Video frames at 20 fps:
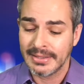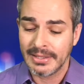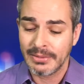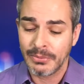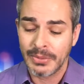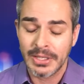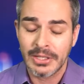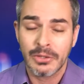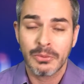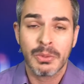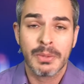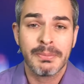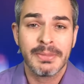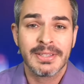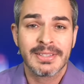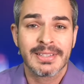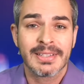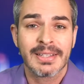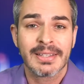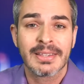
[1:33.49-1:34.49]
That way you won't
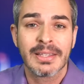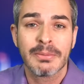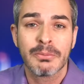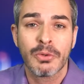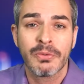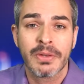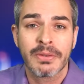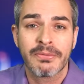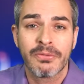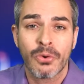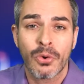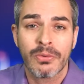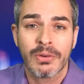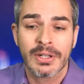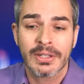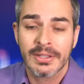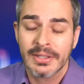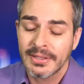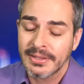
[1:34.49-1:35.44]
miss anything moving forward.